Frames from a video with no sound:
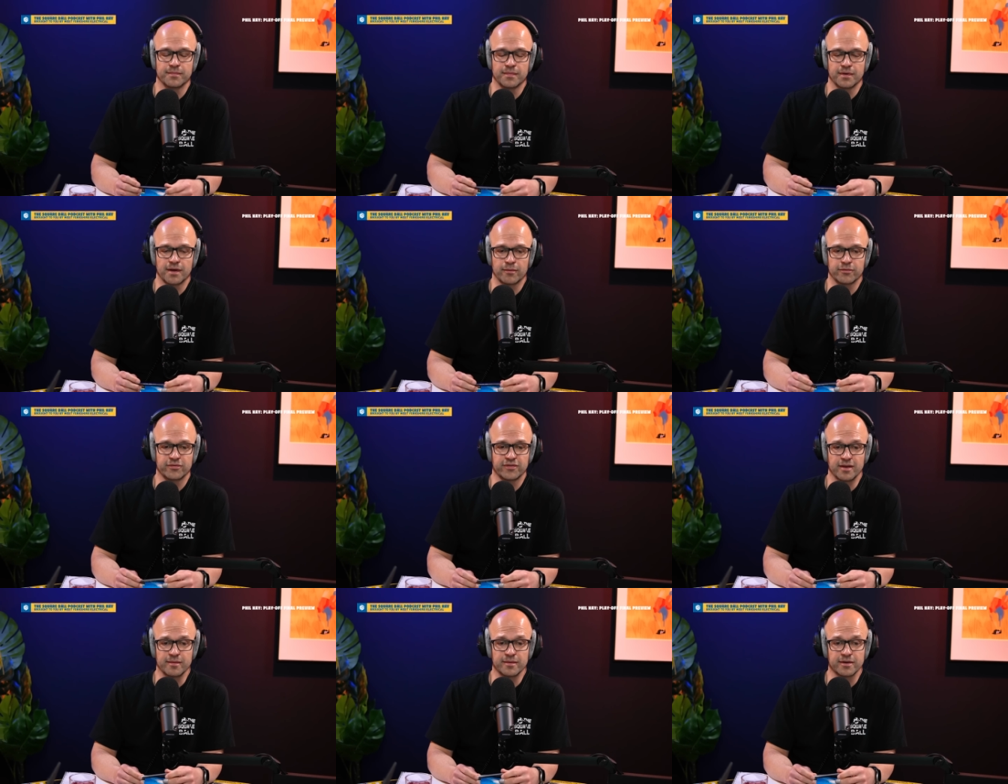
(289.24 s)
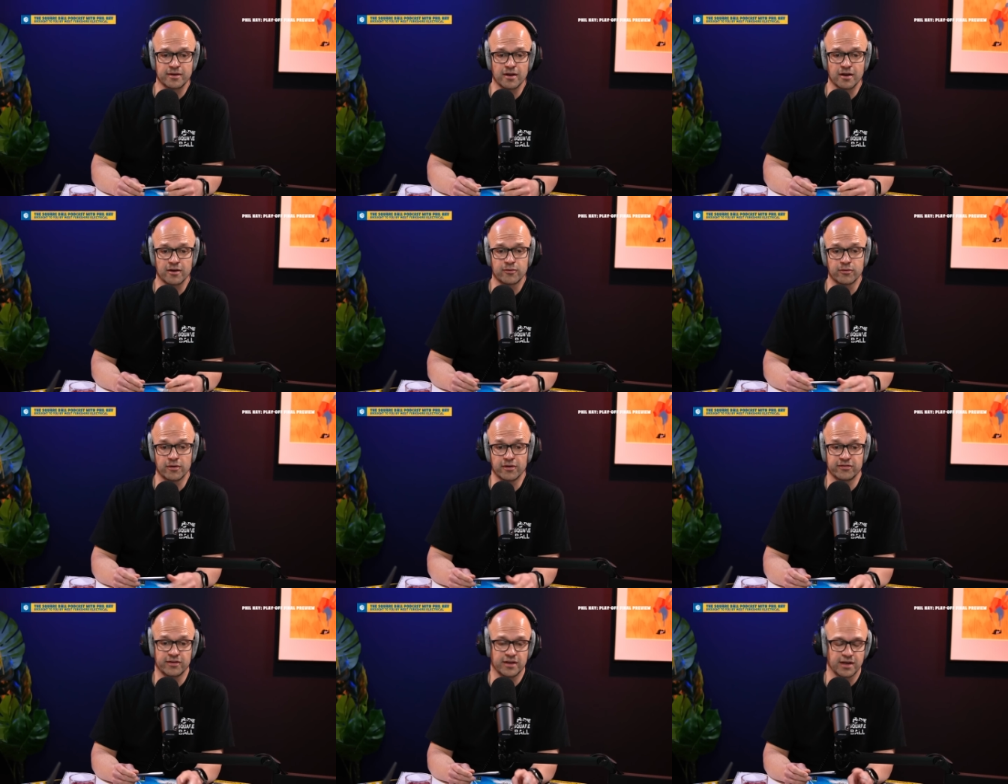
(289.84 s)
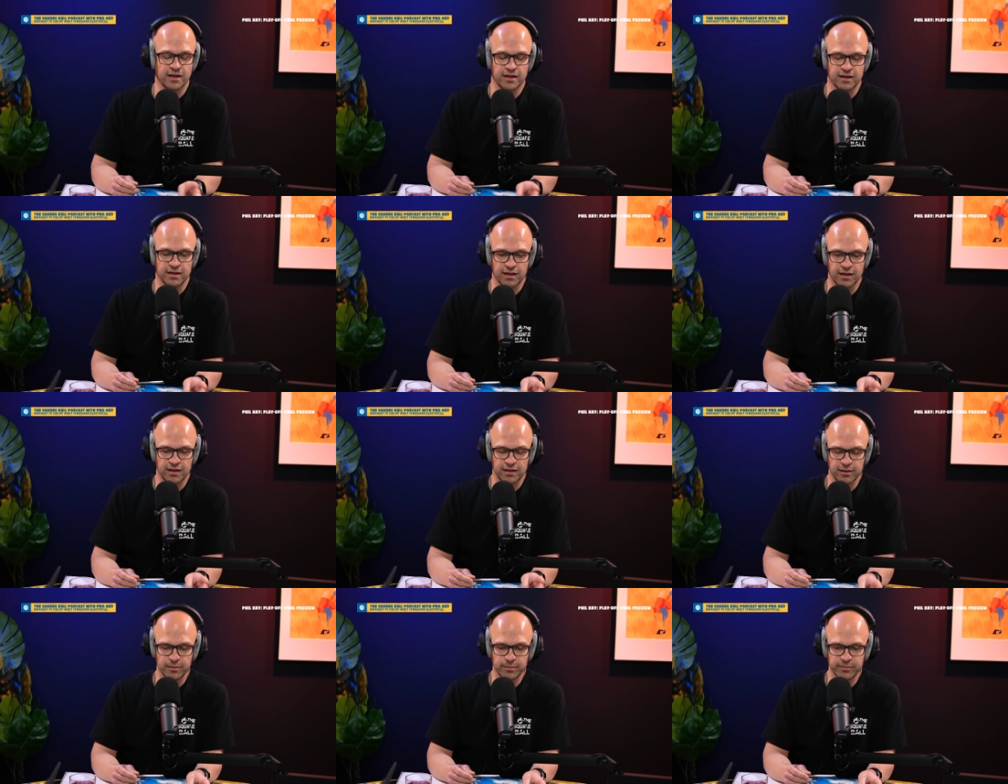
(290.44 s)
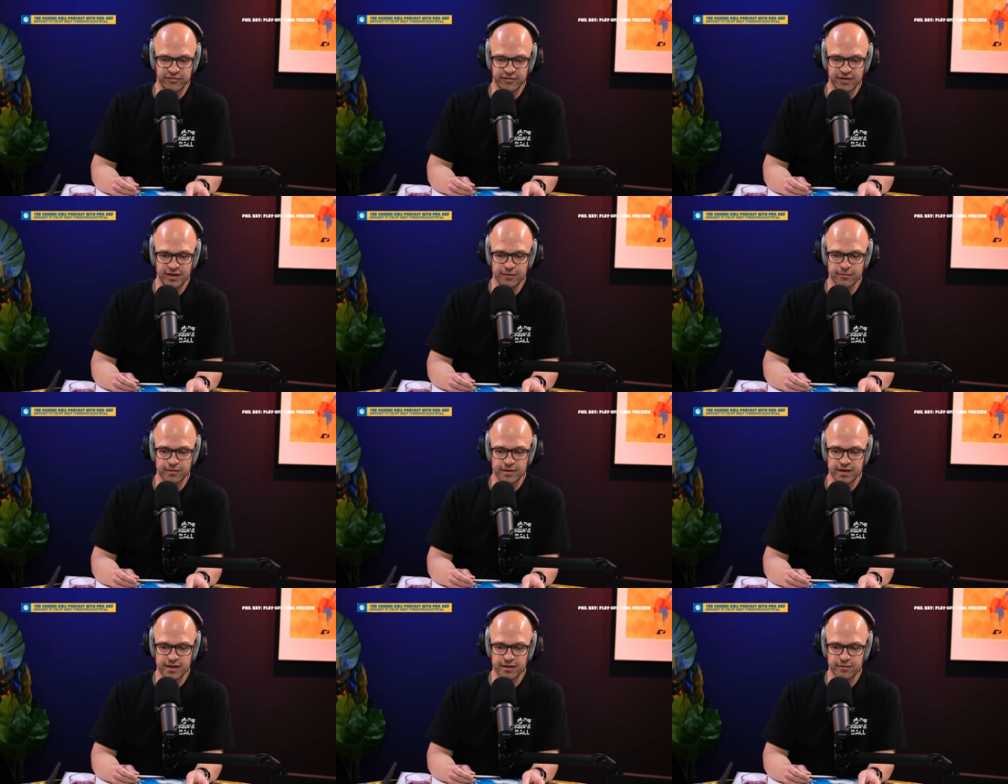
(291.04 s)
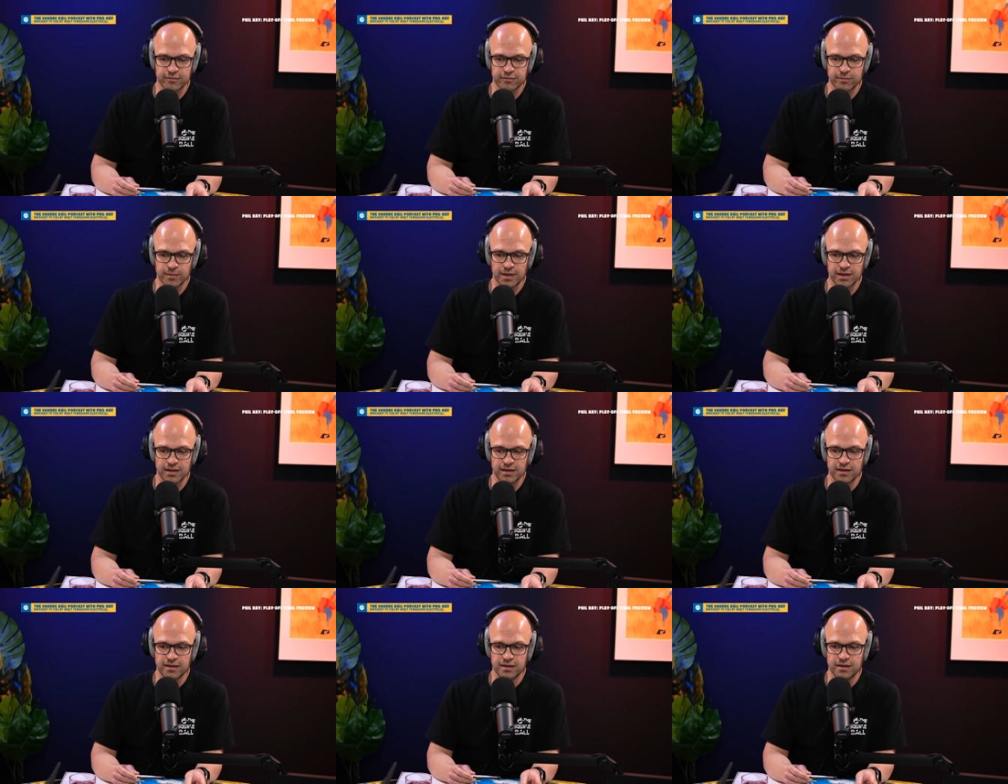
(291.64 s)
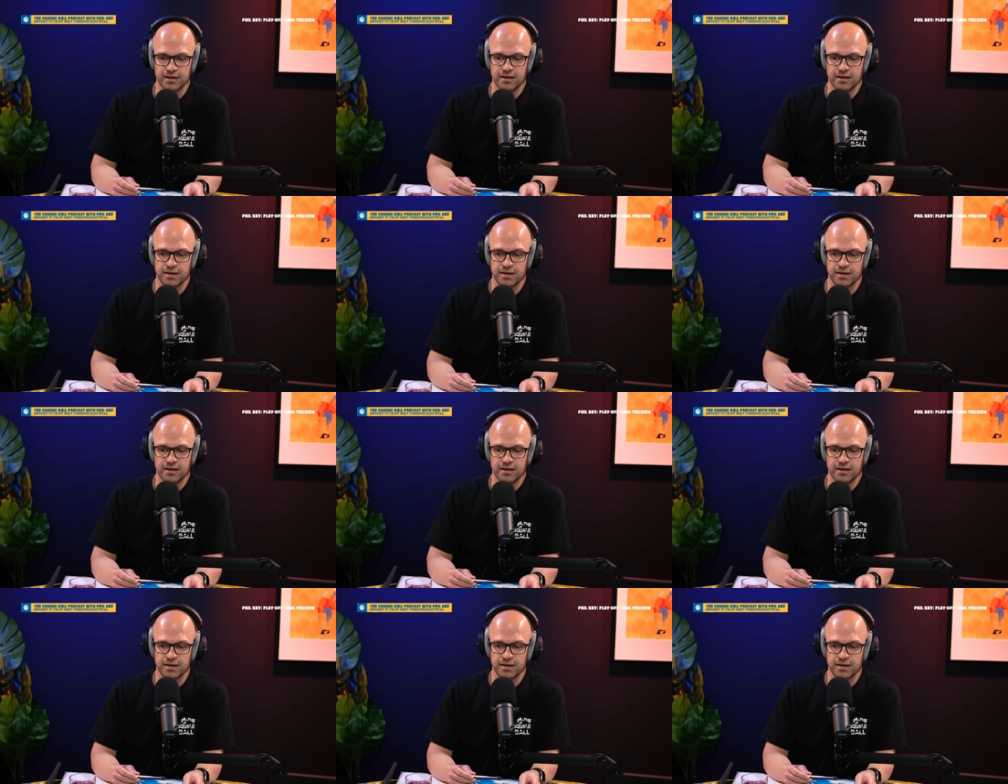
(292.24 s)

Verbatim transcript: I was saying across, and I, I lump Villa in here as well.